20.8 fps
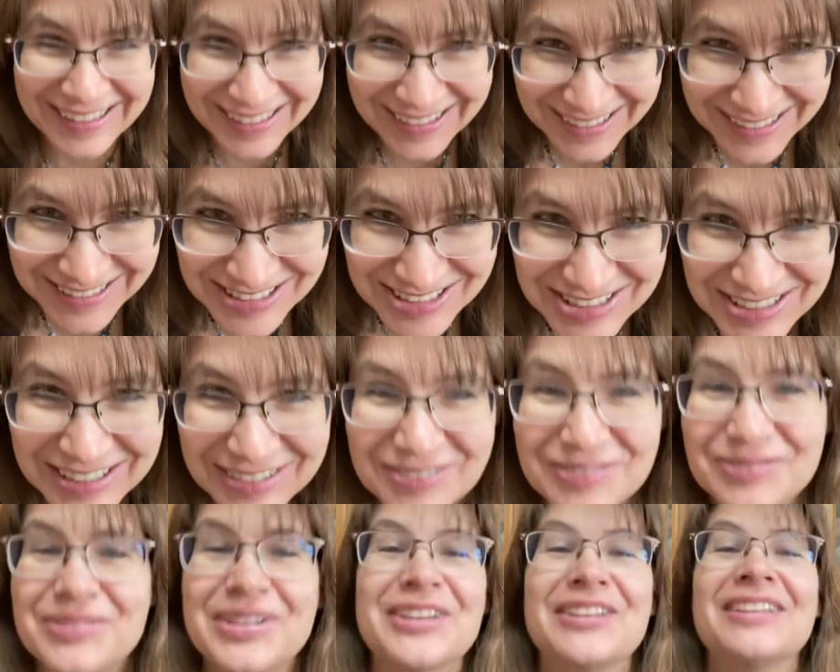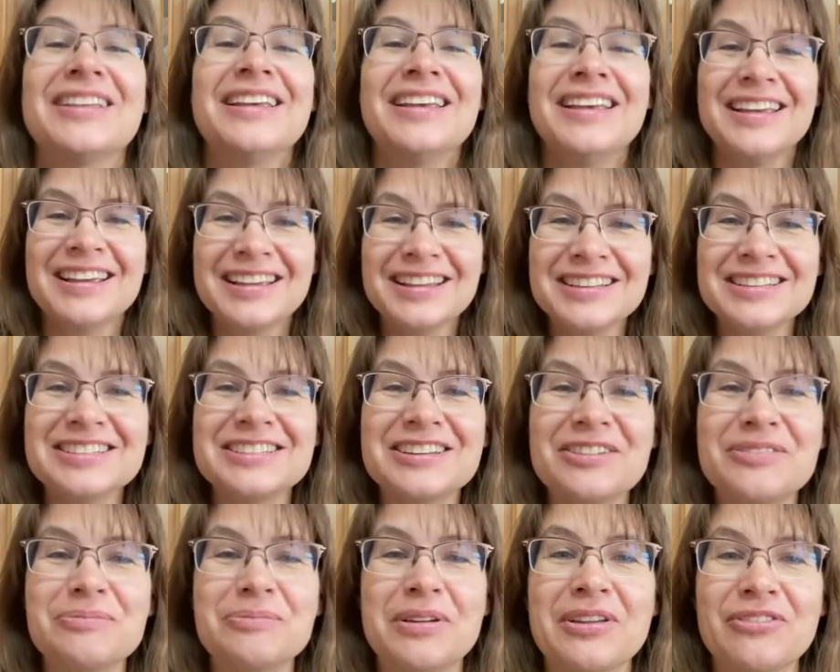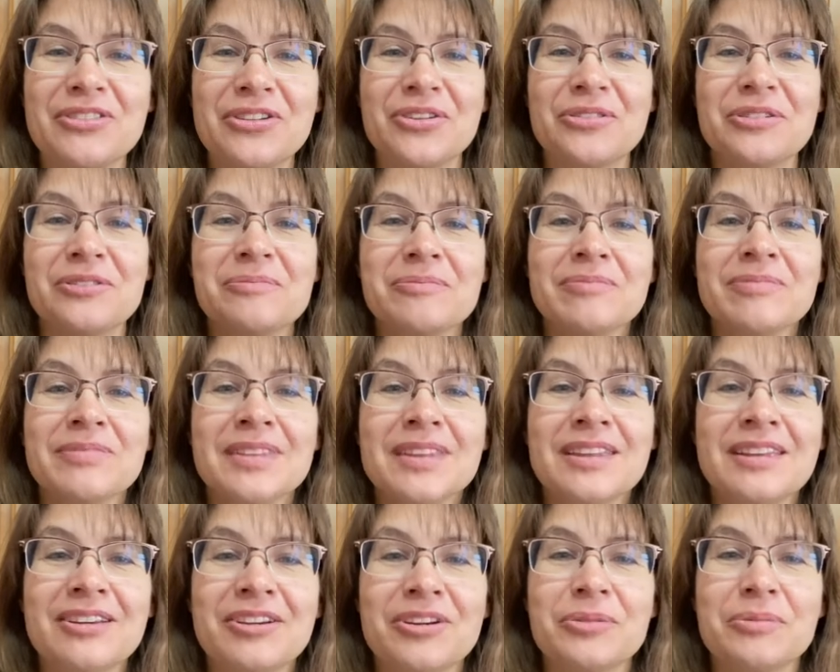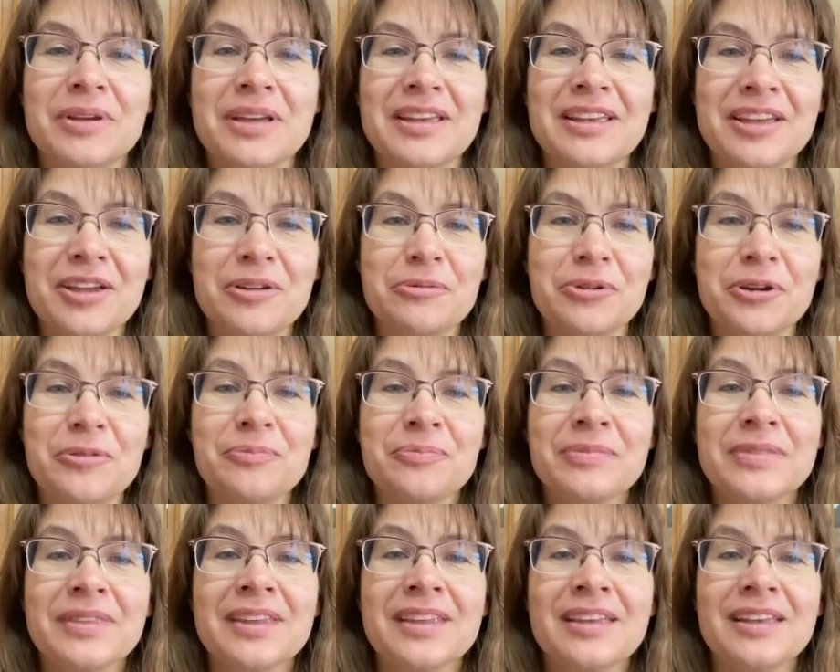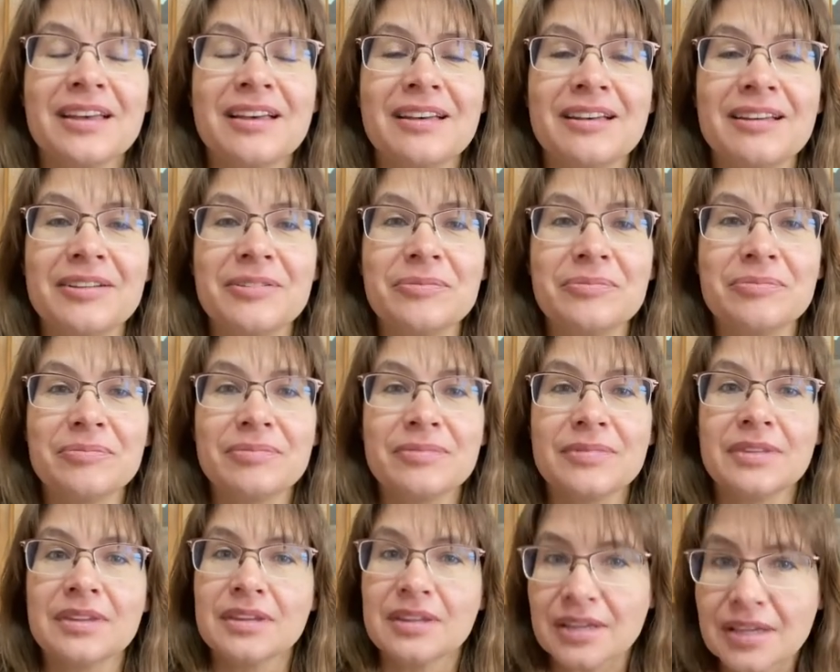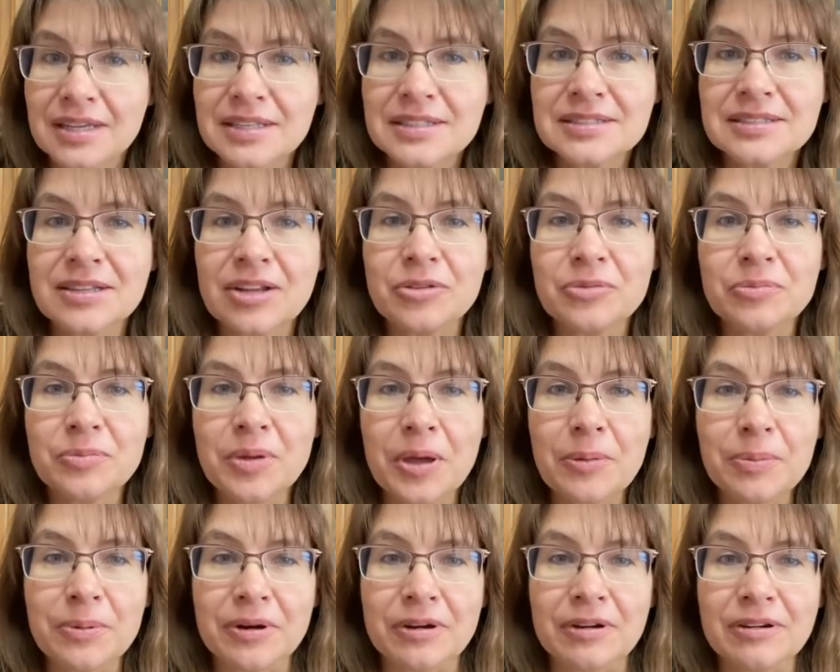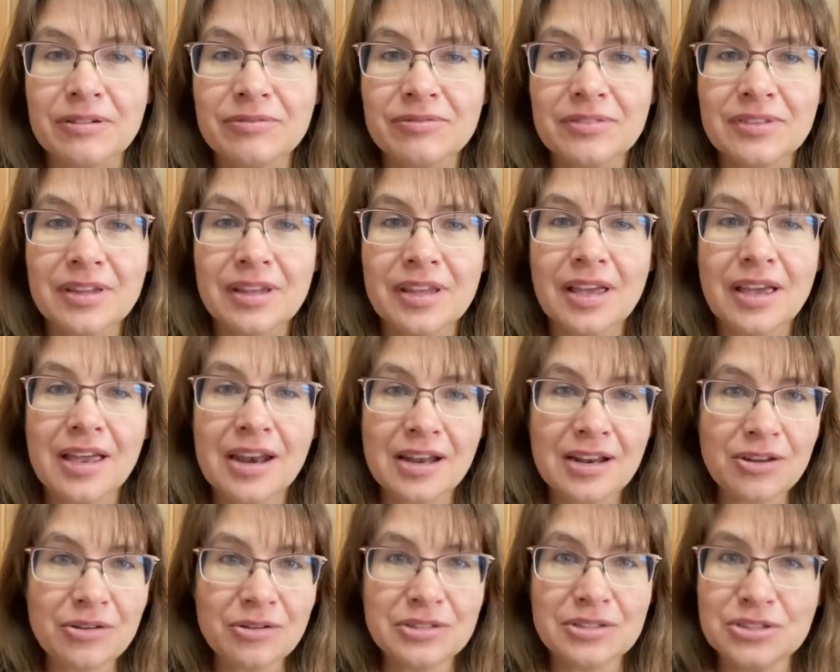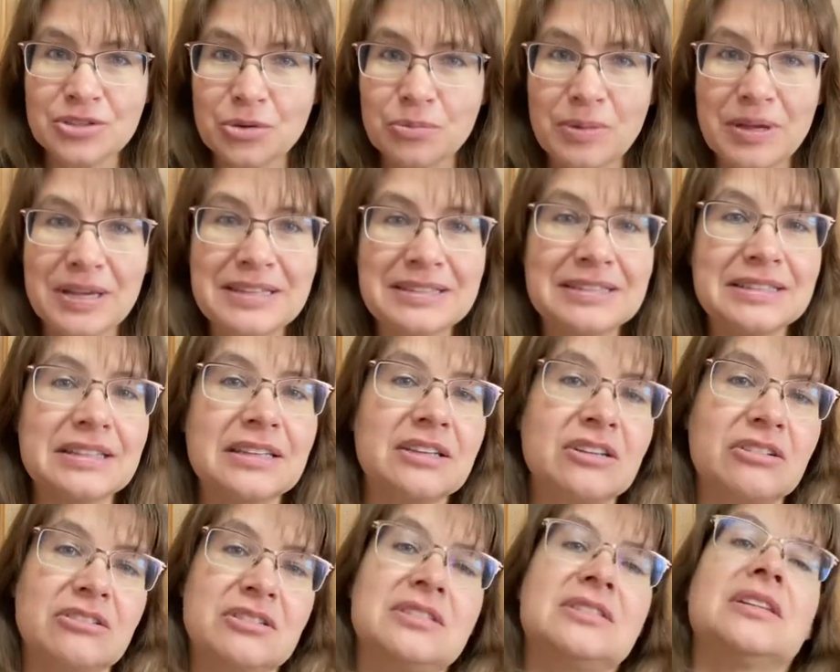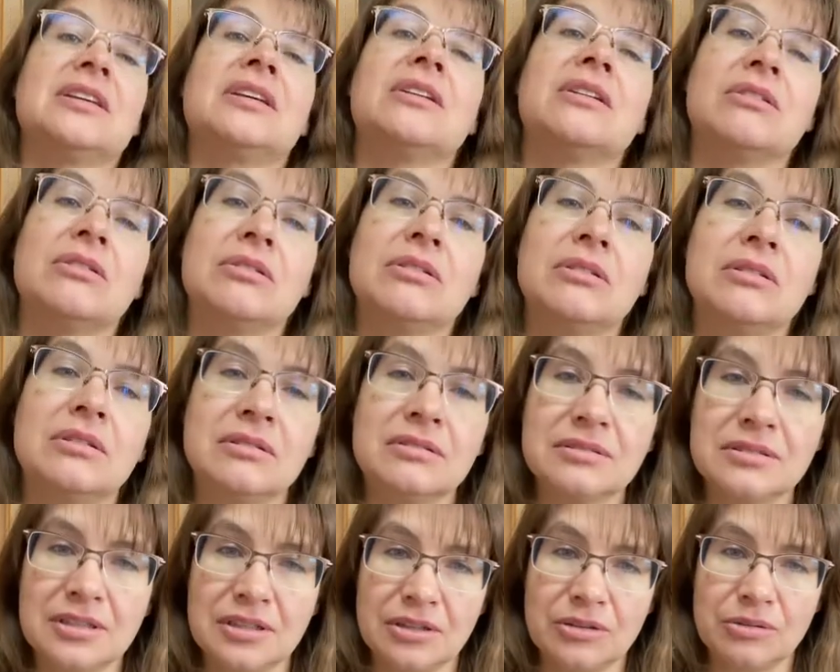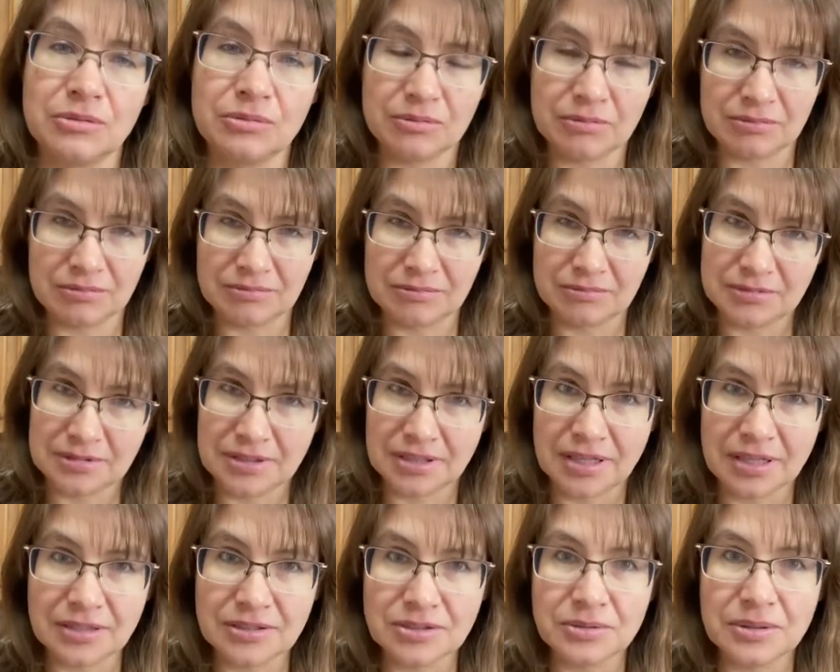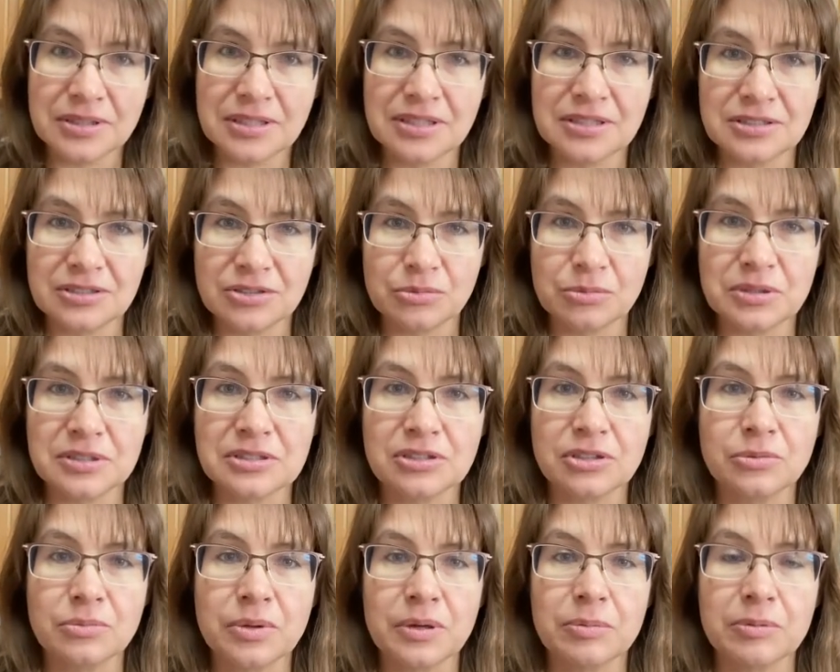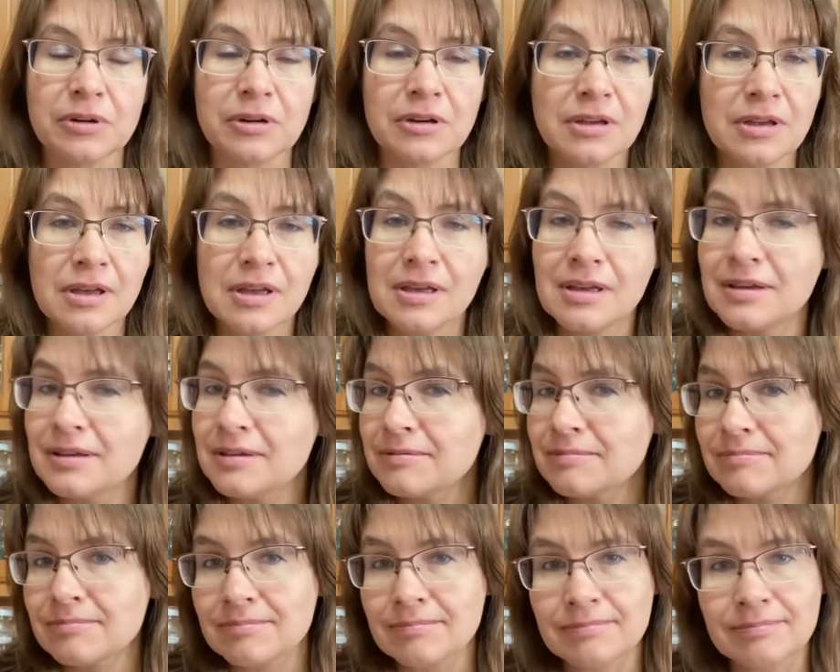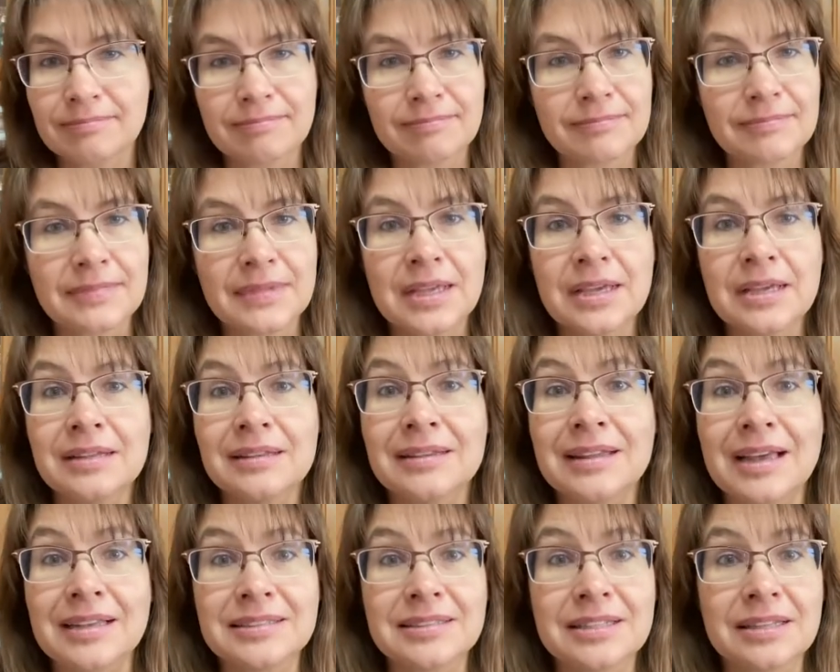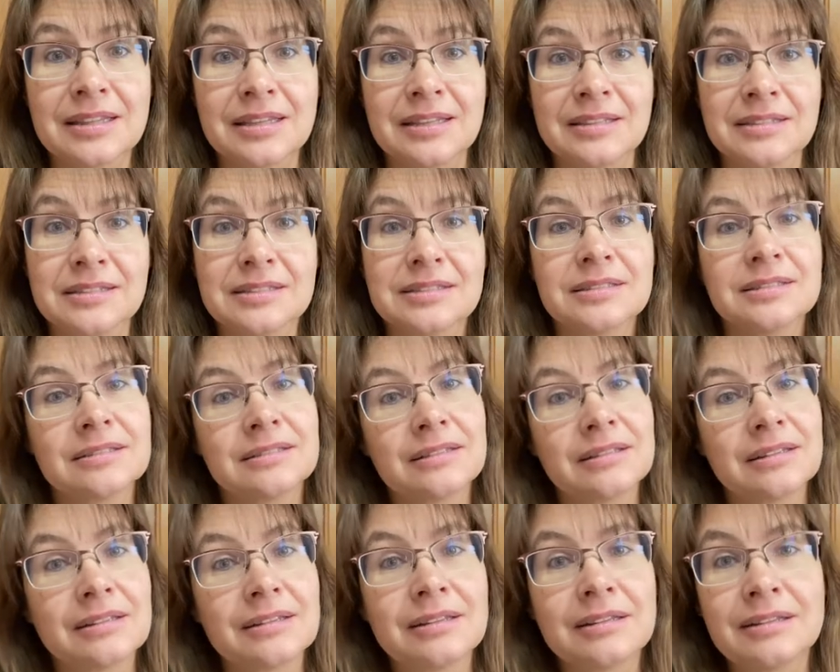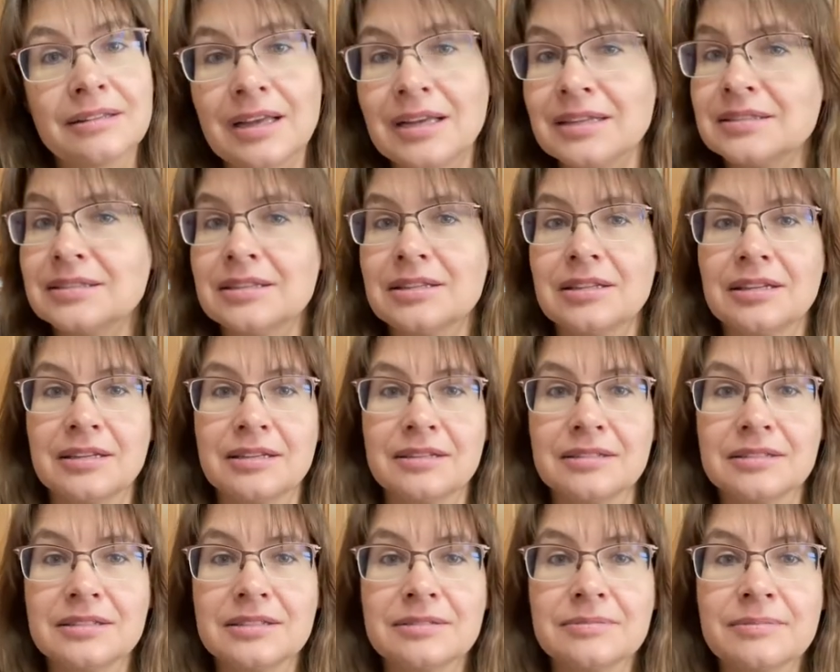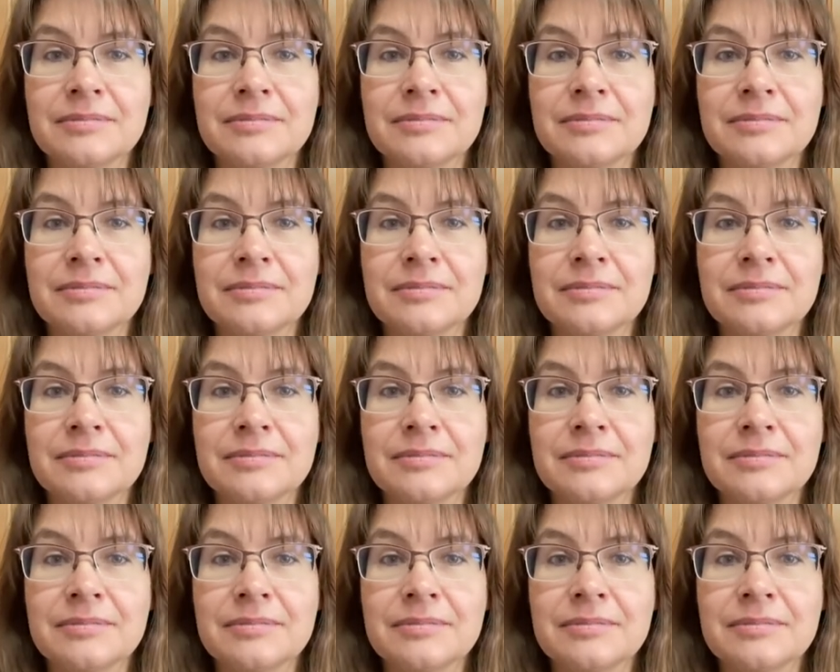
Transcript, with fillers: I shoved my shoved my phone or my camera. Um, it's salt and pepper. And I know it's so basic and you're just like, oh, you know, what the heck do I need to know about salt and pepper? Lots of things. Lots of things.